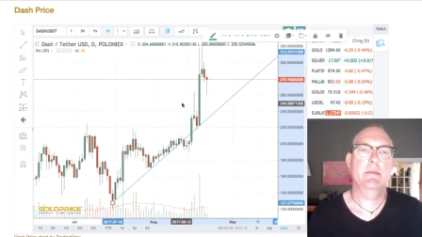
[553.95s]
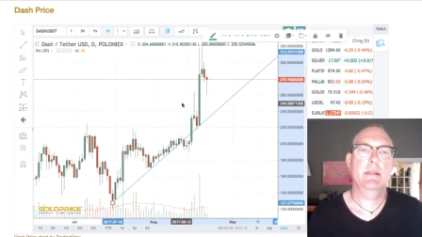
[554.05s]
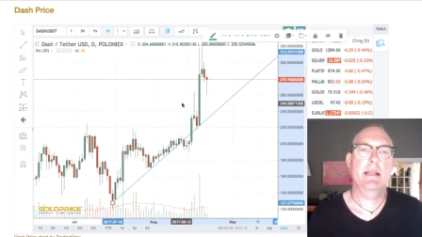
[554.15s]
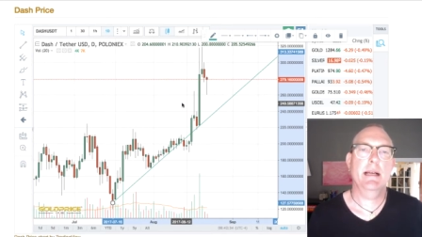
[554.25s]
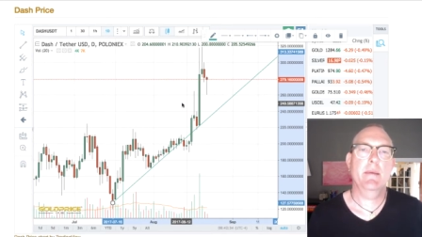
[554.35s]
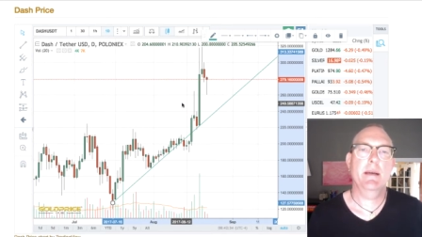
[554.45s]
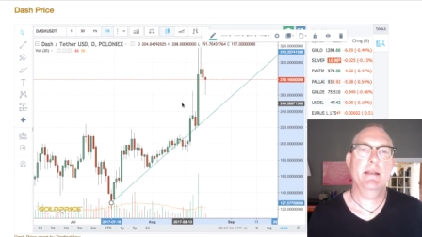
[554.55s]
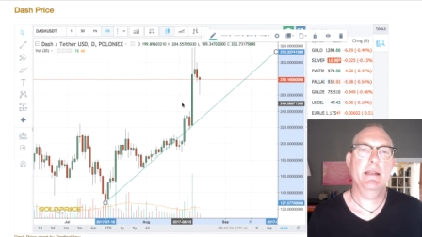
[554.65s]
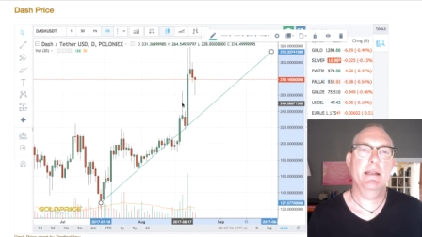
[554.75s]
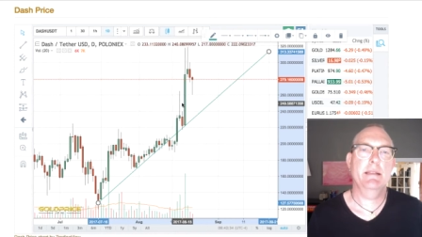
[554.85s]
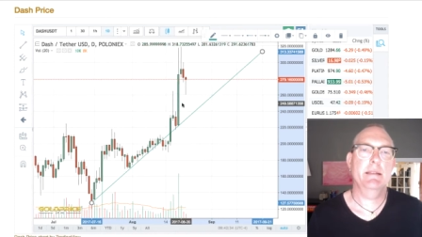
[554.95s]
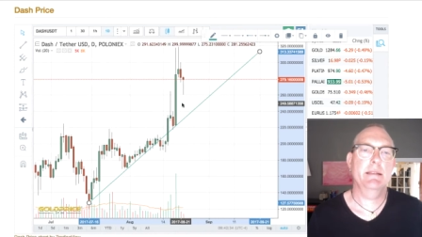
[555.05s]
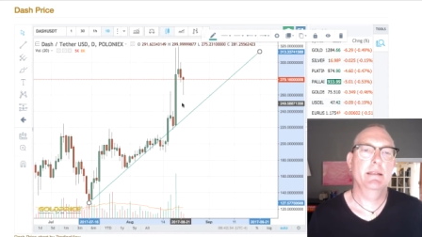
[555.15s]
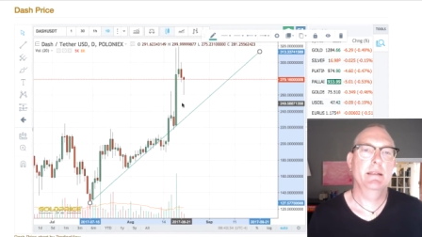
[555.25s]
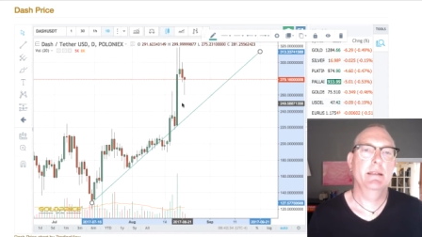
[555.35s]
What I like about this
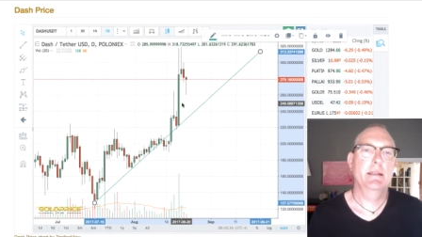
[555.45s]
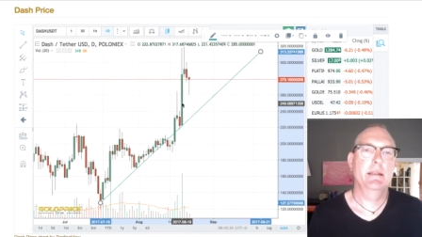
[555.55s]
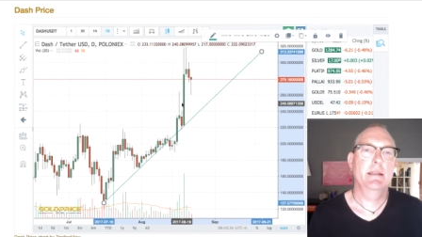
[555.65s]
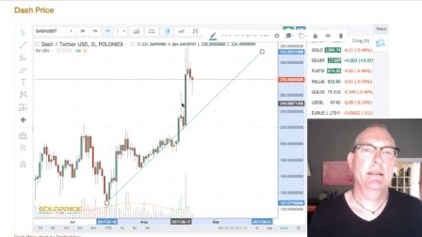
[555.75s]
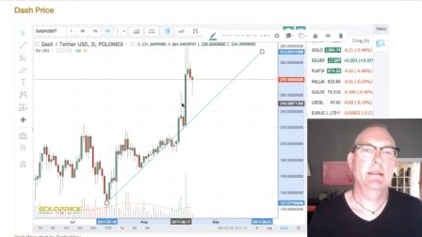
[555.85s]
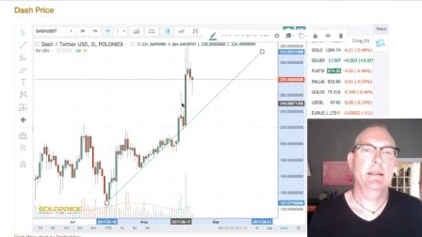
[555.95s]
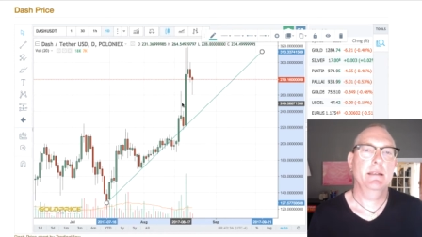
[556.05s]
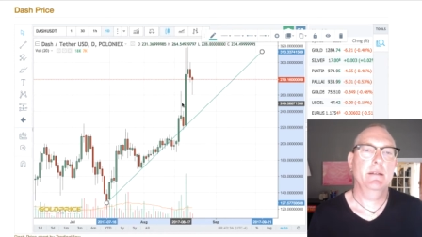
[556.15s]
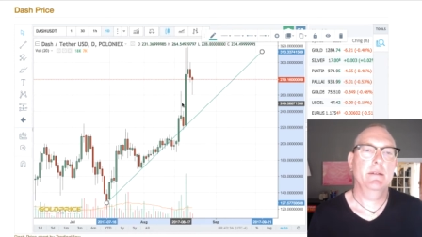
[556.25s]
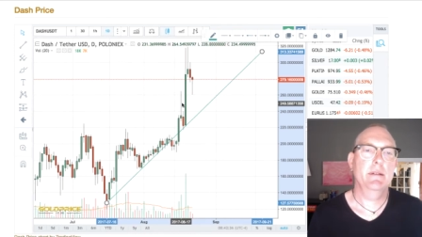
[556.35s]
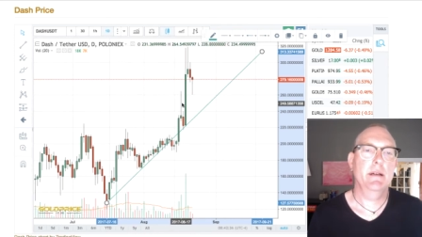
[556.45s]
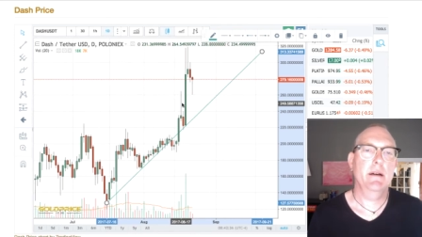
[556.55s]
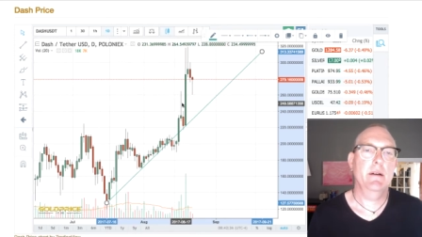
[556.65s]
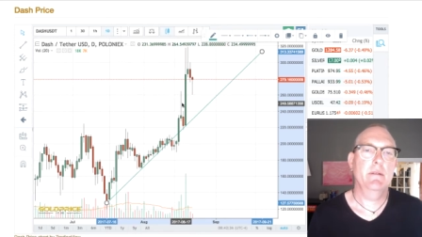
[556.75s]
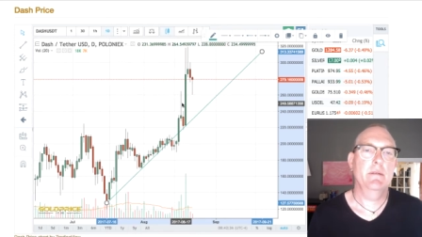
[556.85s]
is that you don't
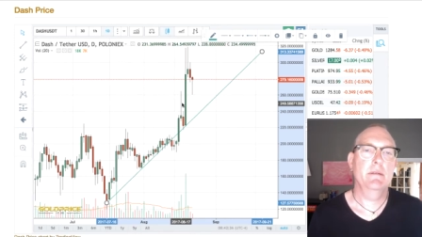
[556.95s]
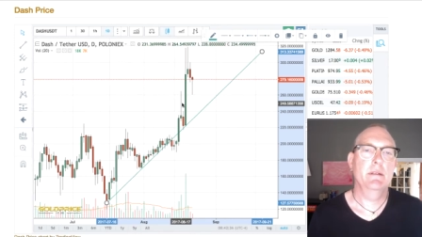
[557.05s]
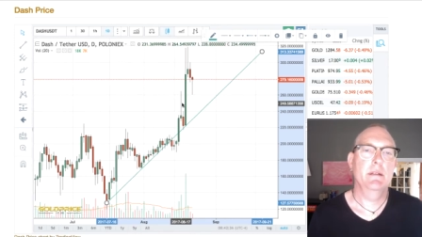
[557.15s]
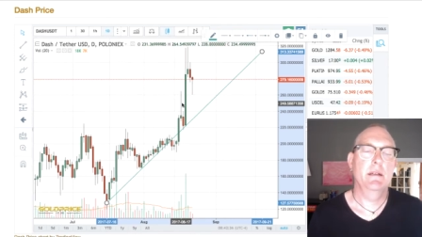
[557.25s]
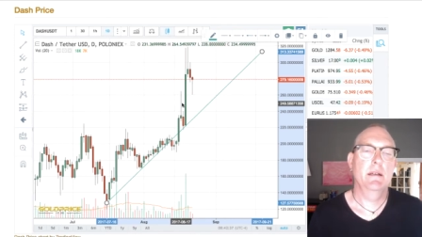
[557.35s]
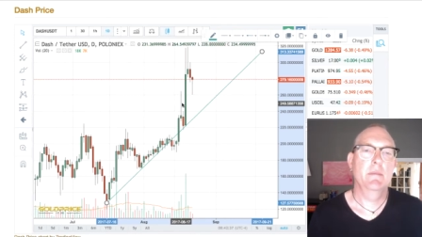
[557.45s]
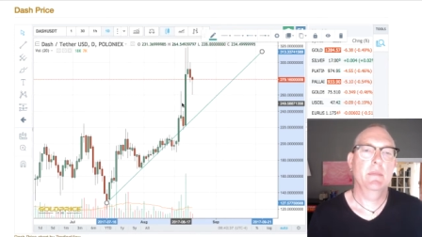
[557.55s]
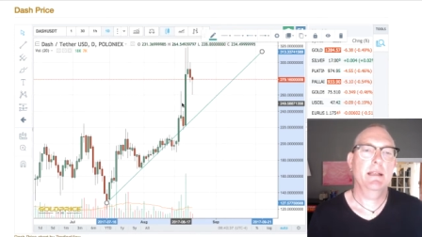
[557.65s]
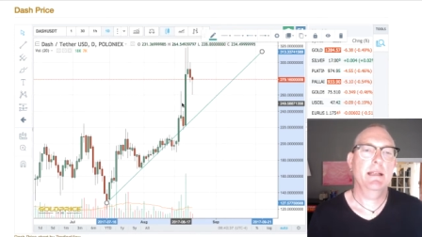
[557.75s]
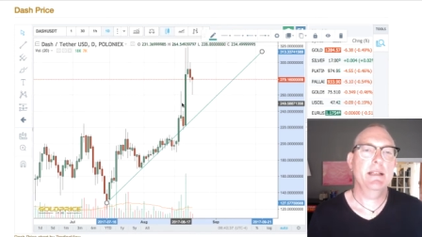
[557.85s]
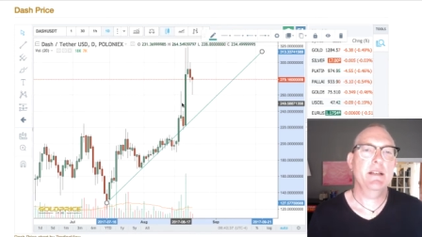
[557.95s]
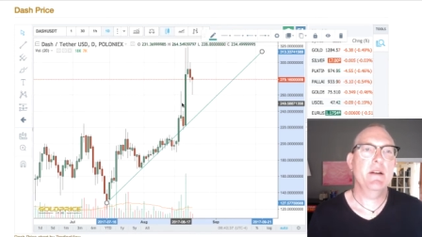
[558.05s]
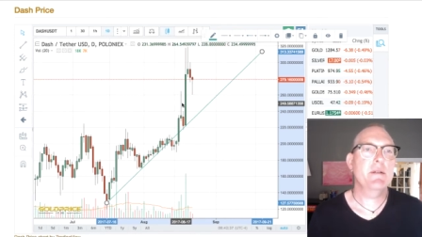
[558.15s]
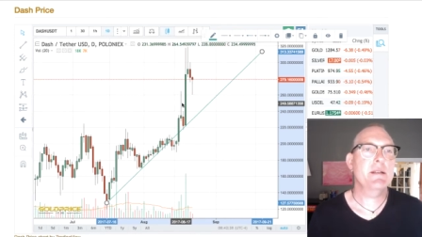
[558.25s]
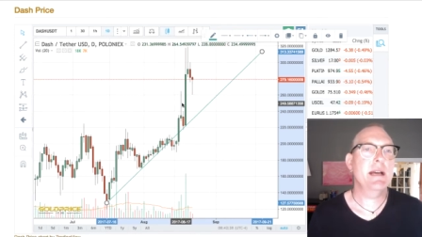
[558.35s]
know, but at least you
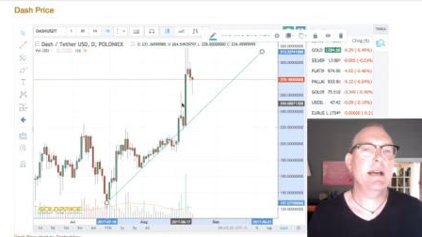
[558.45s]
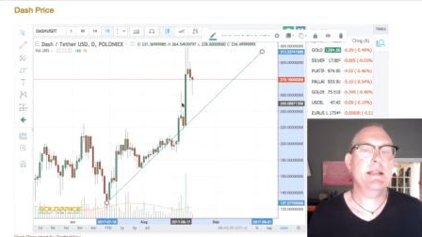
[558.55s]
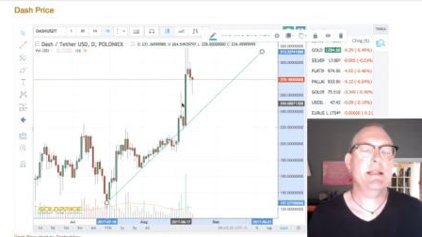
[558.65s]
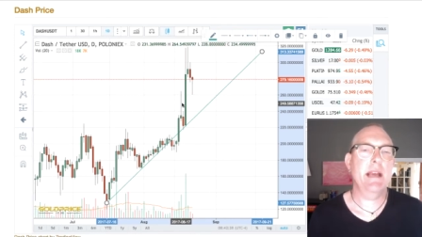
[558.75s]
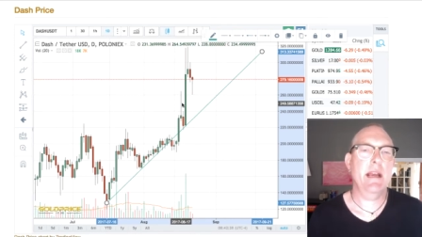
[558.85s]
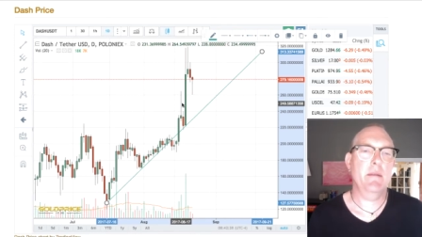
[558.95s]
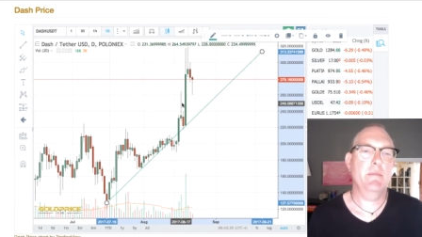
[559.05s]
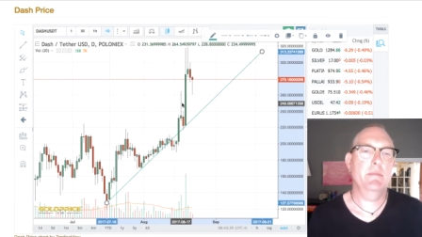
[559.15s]
know it's not a scam.